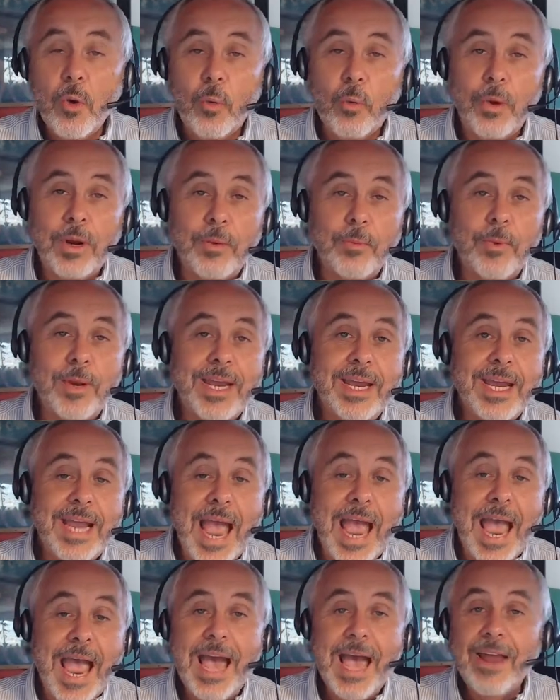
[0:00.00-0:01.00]
When we
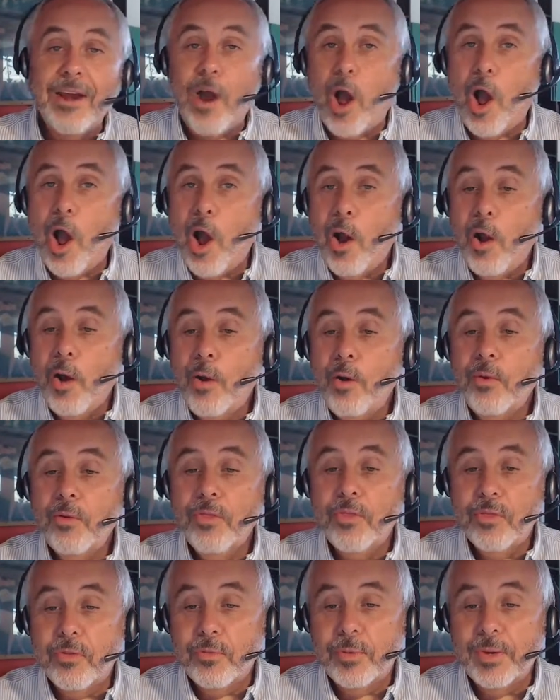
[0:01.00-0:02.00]
add all
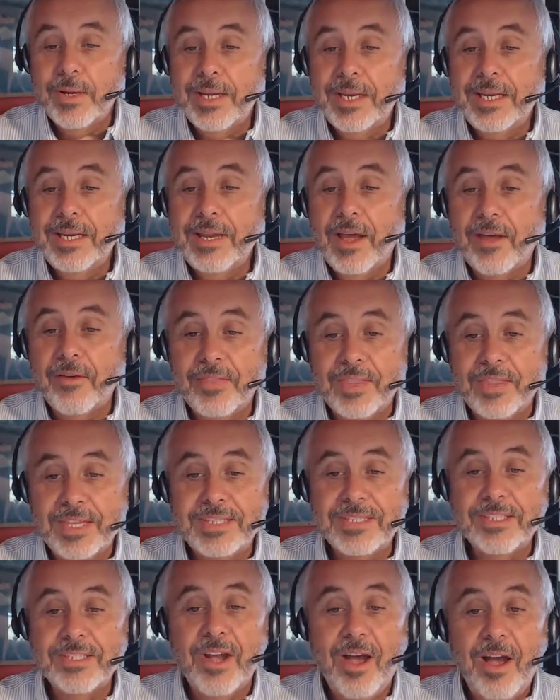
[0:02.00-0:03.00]
3 of
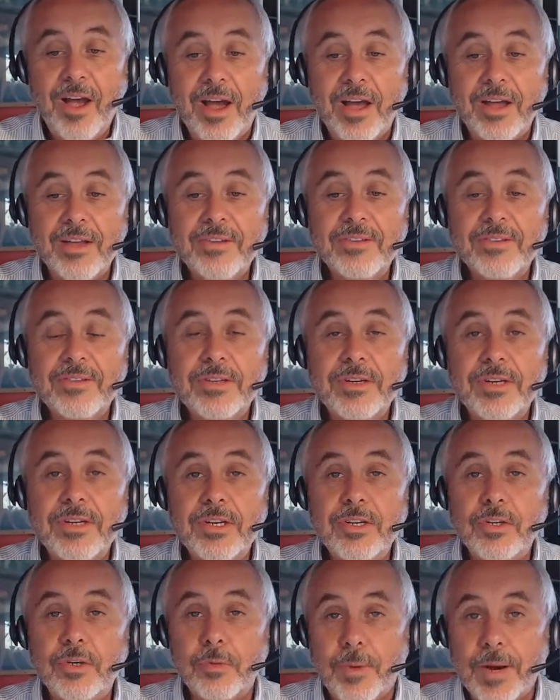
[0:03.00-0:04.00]
these costs,
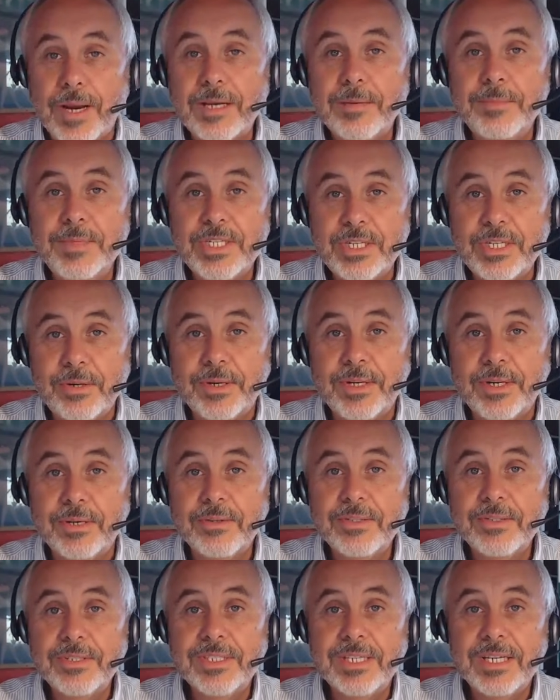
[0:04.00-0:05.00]
direct
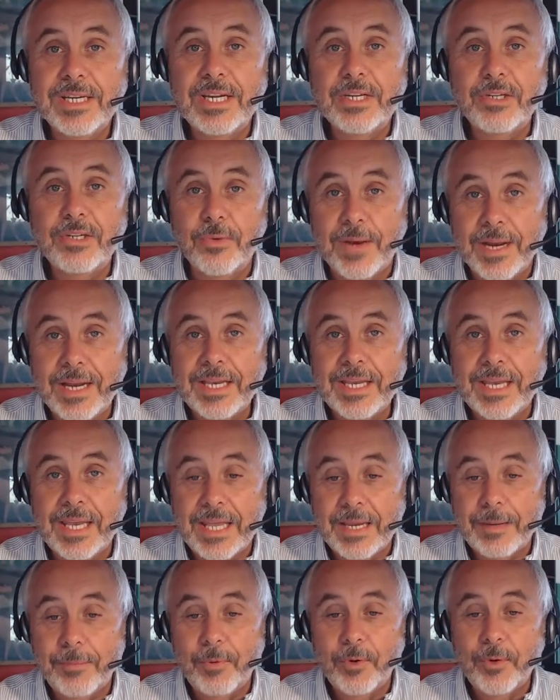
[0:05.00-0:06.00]
materials and direct
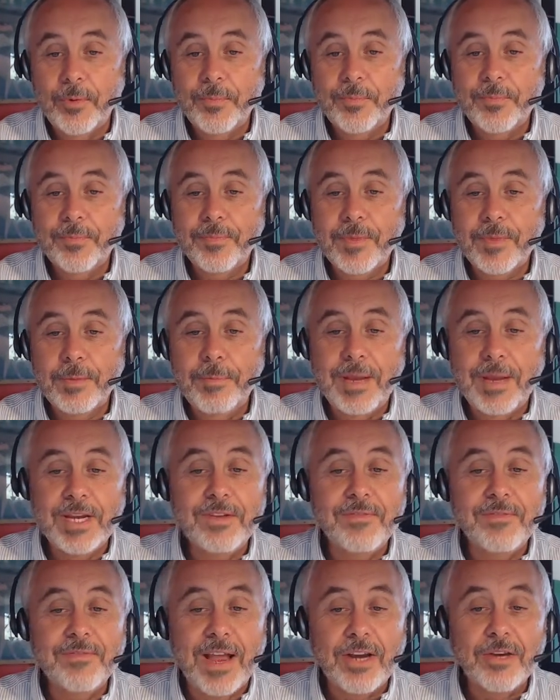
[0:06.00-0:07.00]
labor,
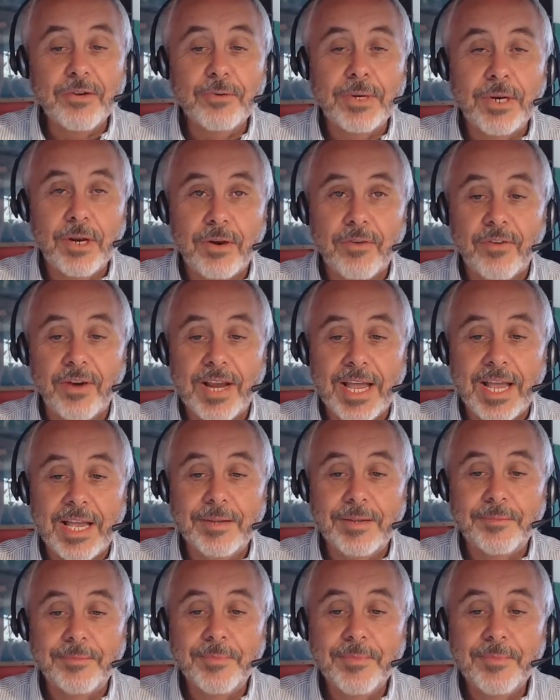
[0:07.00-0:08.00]
manufacturing
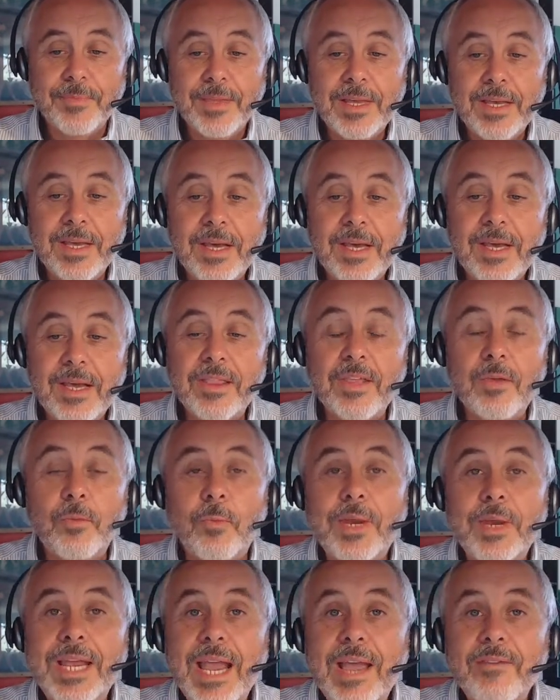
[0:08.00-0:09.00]
overhead, then
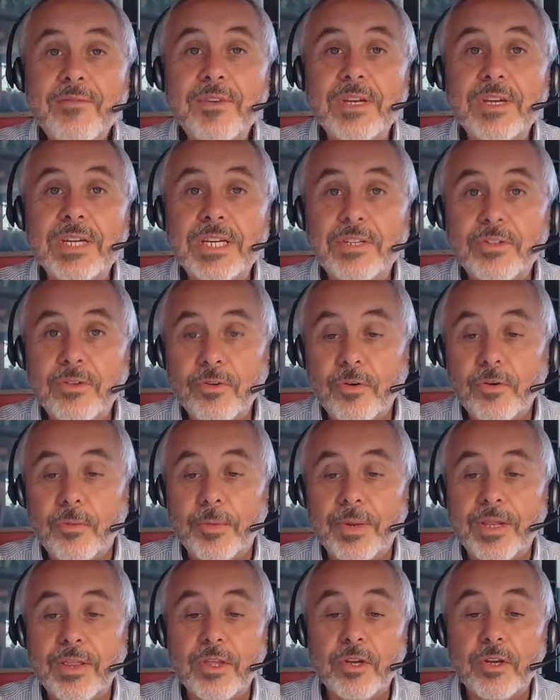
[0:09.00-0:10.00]
we have
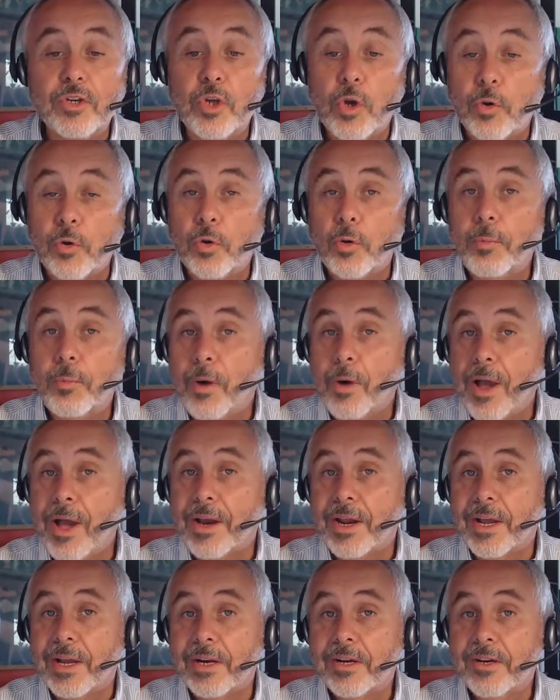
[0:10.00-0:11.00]
determined the total
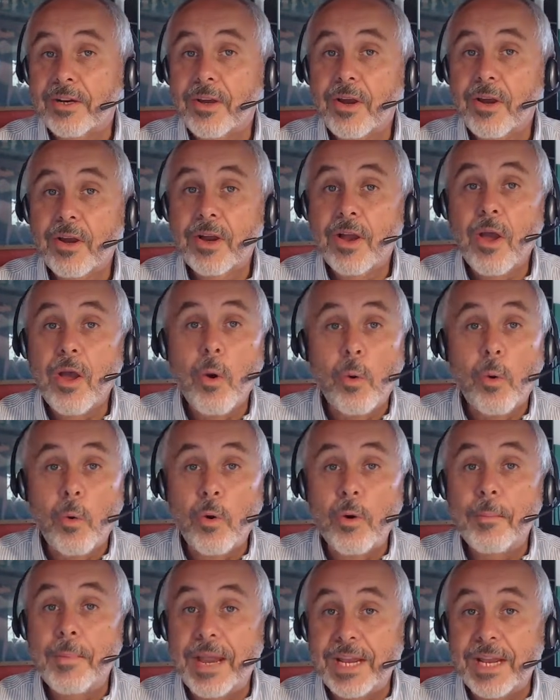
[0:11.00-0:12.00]
product
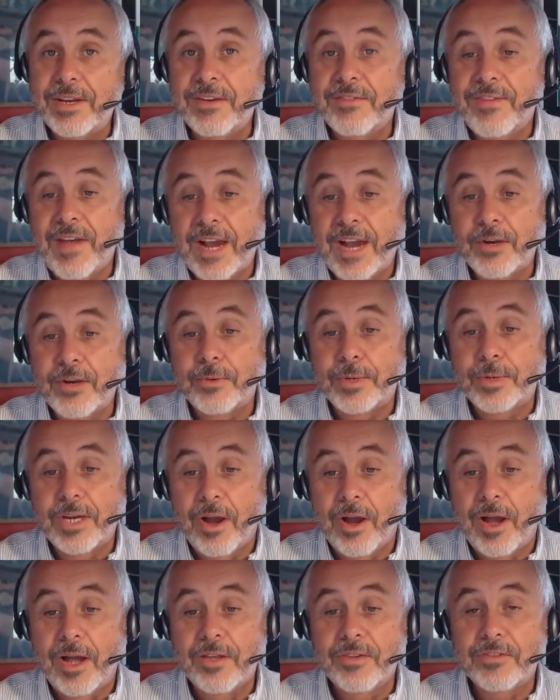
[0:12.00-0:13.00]
or manufacturing
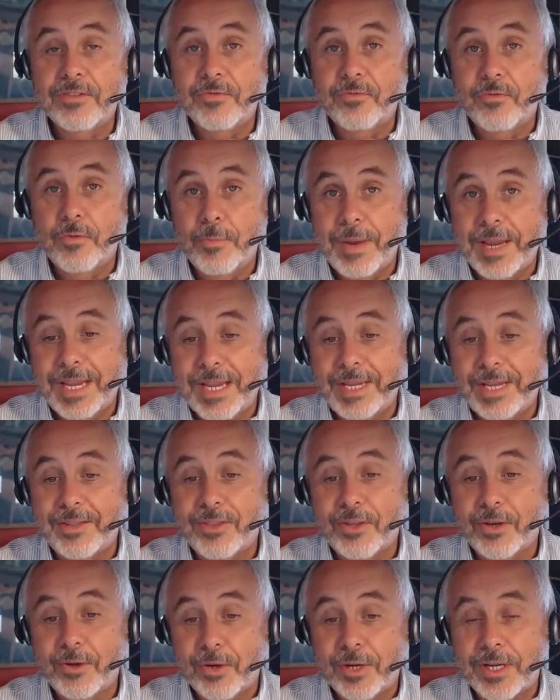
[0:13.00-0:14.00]
cost for making
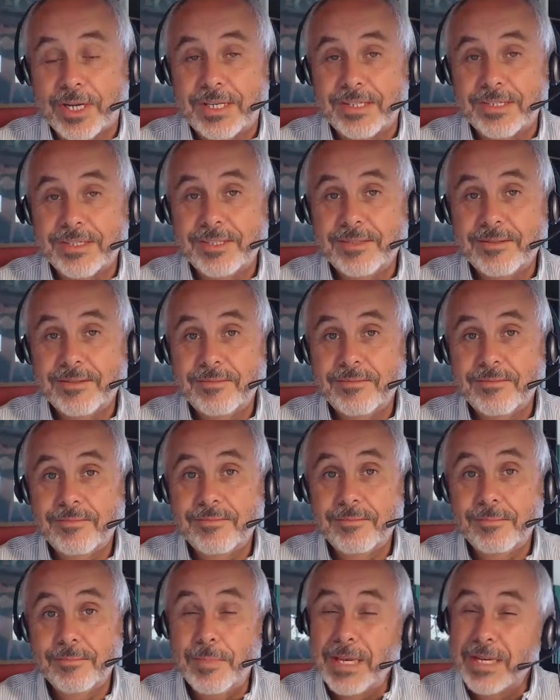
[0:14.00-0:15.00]
the cookies.
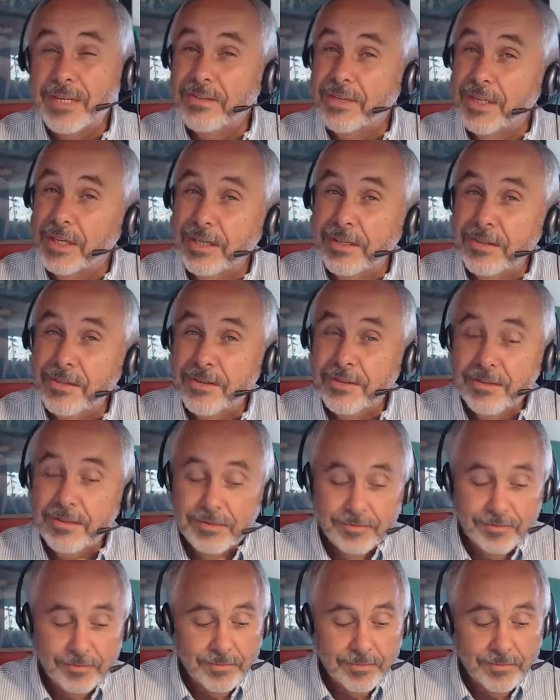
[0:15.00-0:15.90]
Make sense?